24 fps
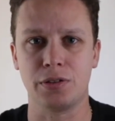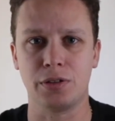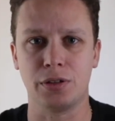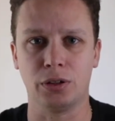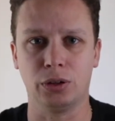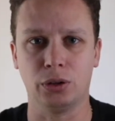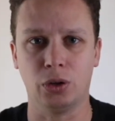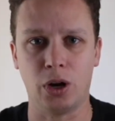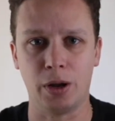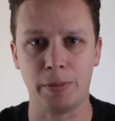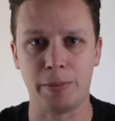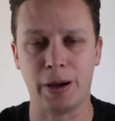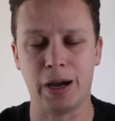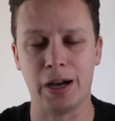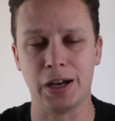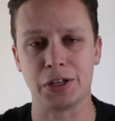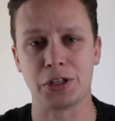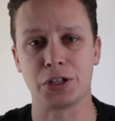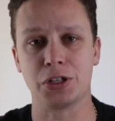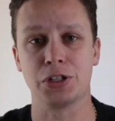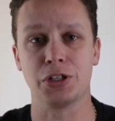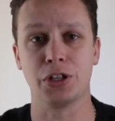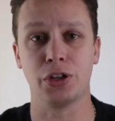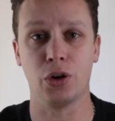light
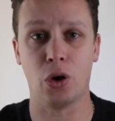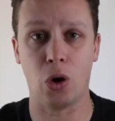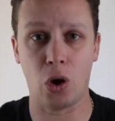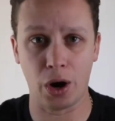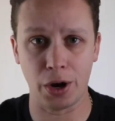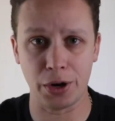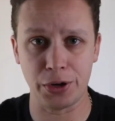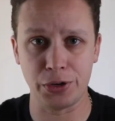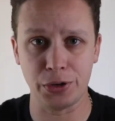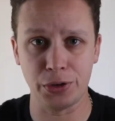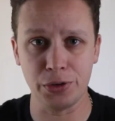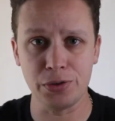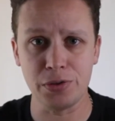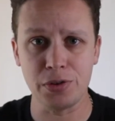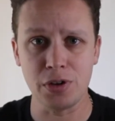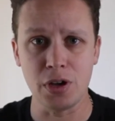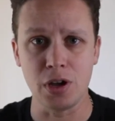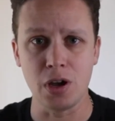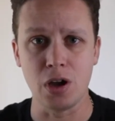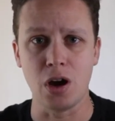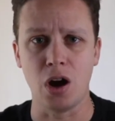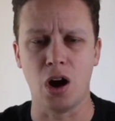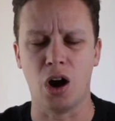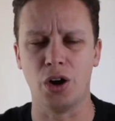passes that I do.
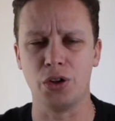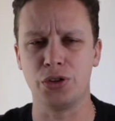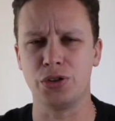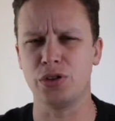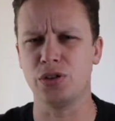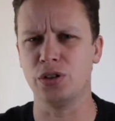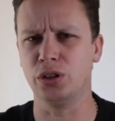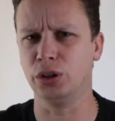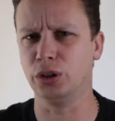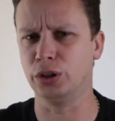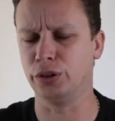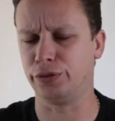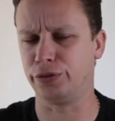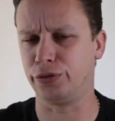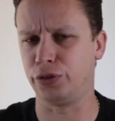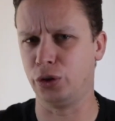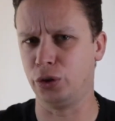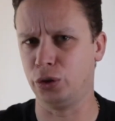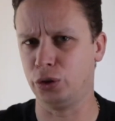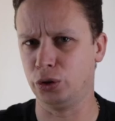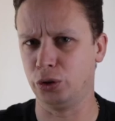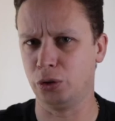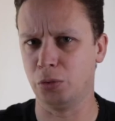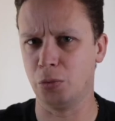I do a
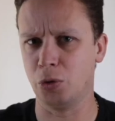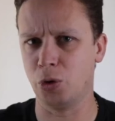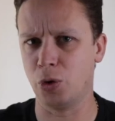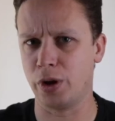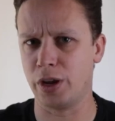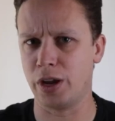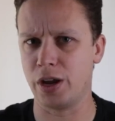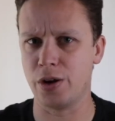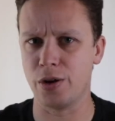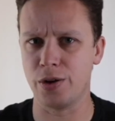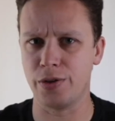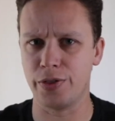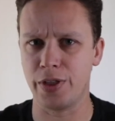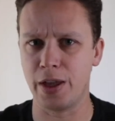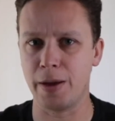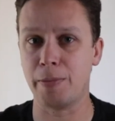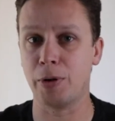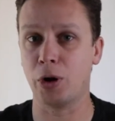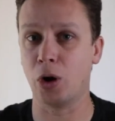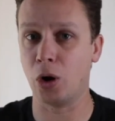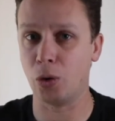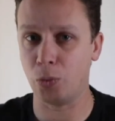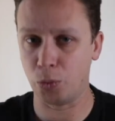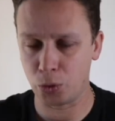few little more here and there,
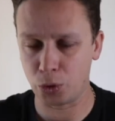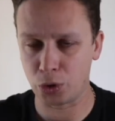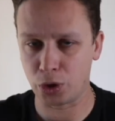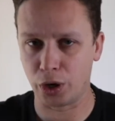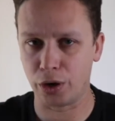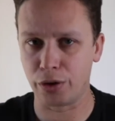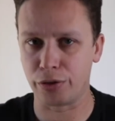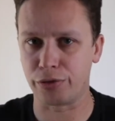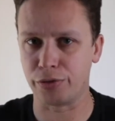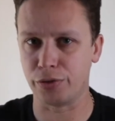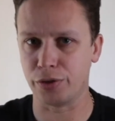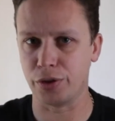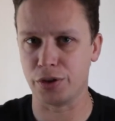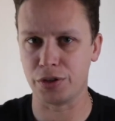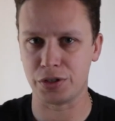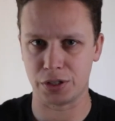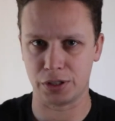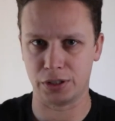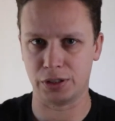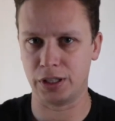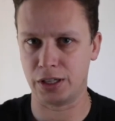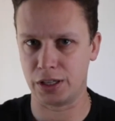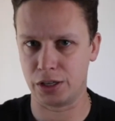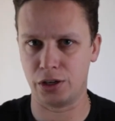but I will go through those
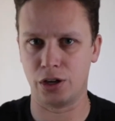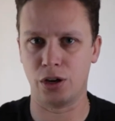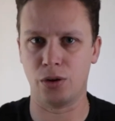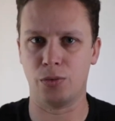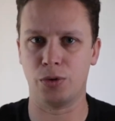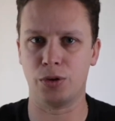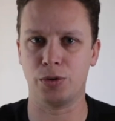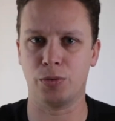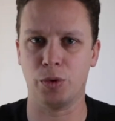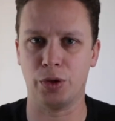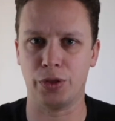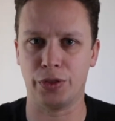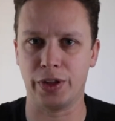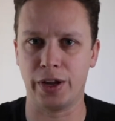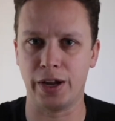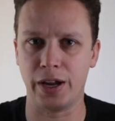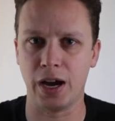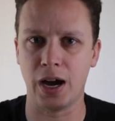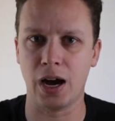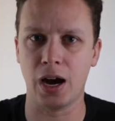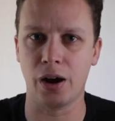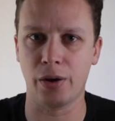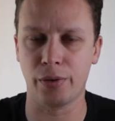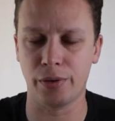and let you know what they
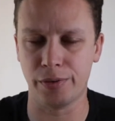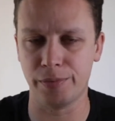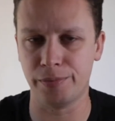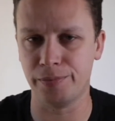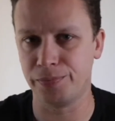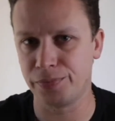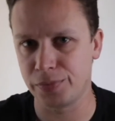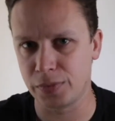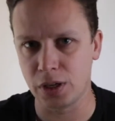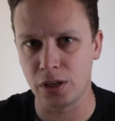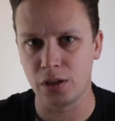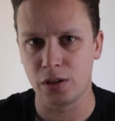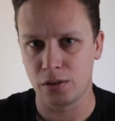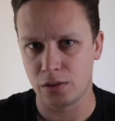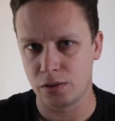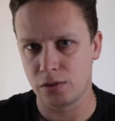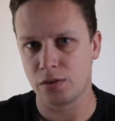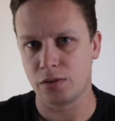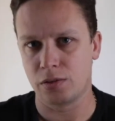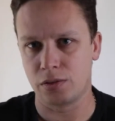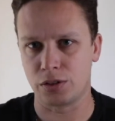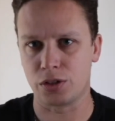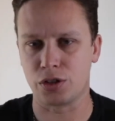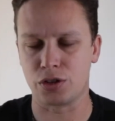are and
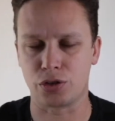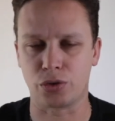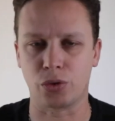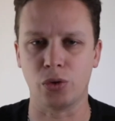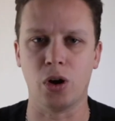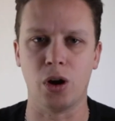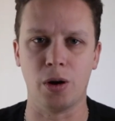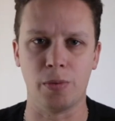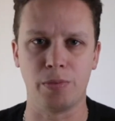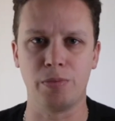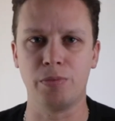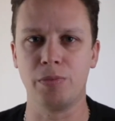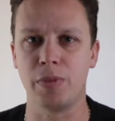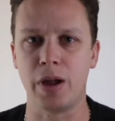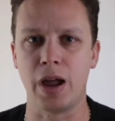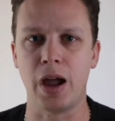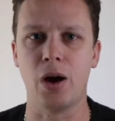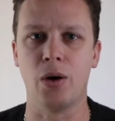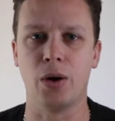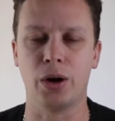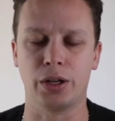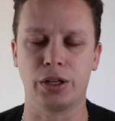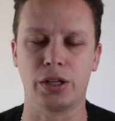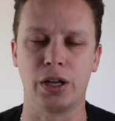describe
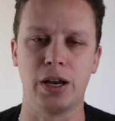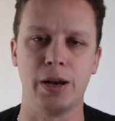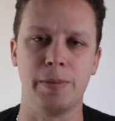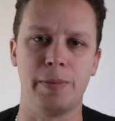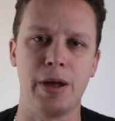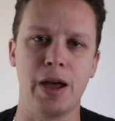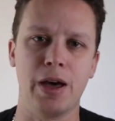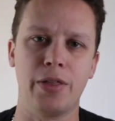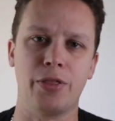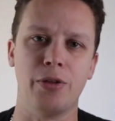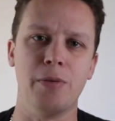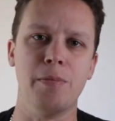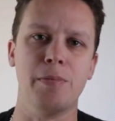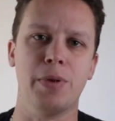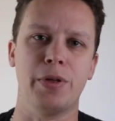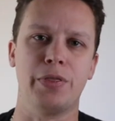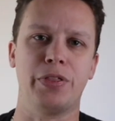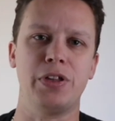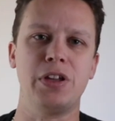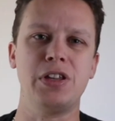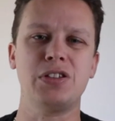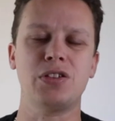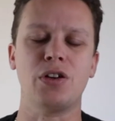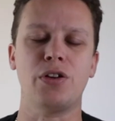how I get about them. But
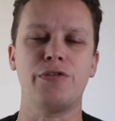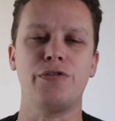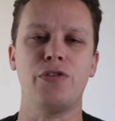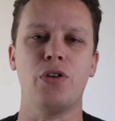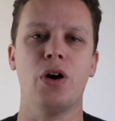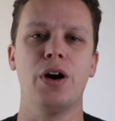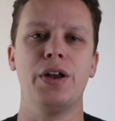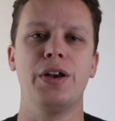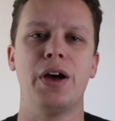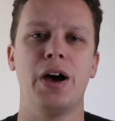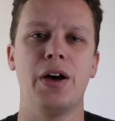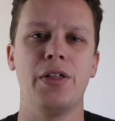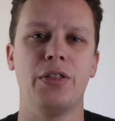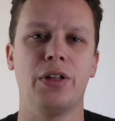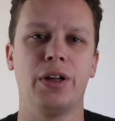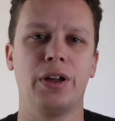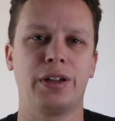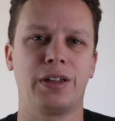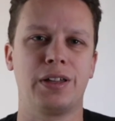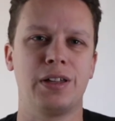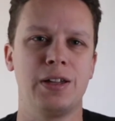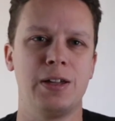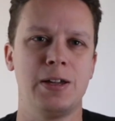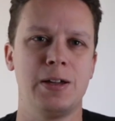these I find are
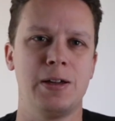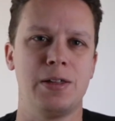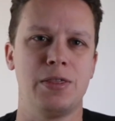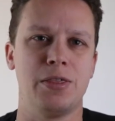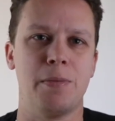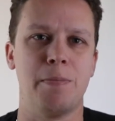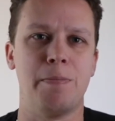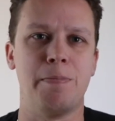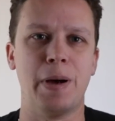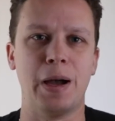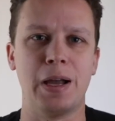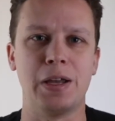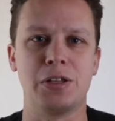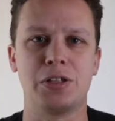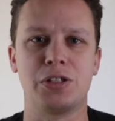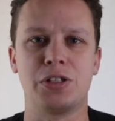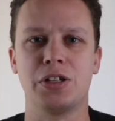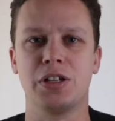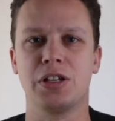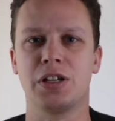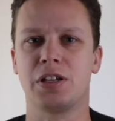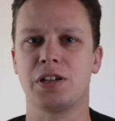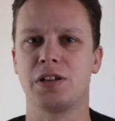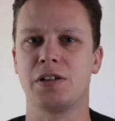like the
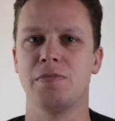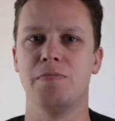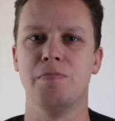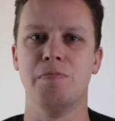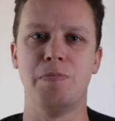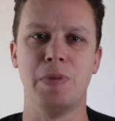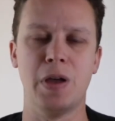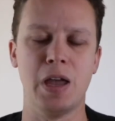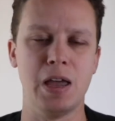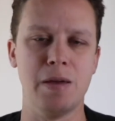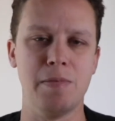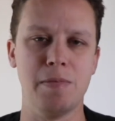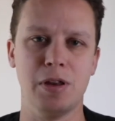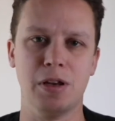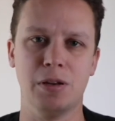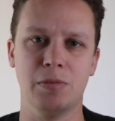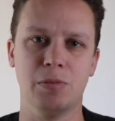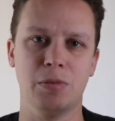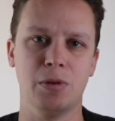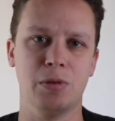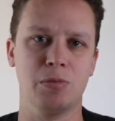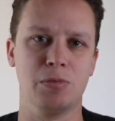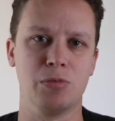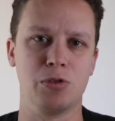basic bare
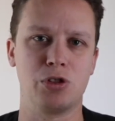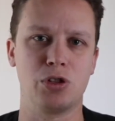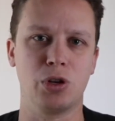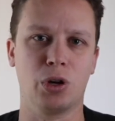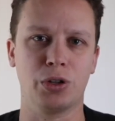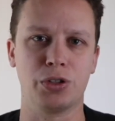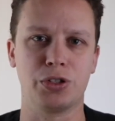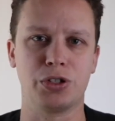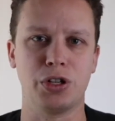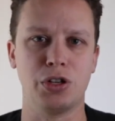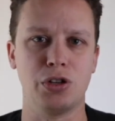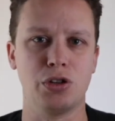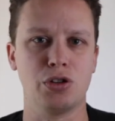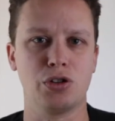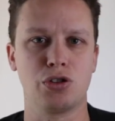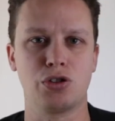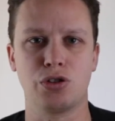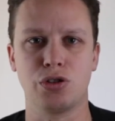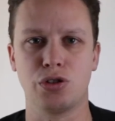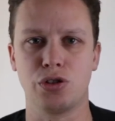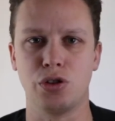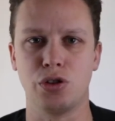minimum shots that you should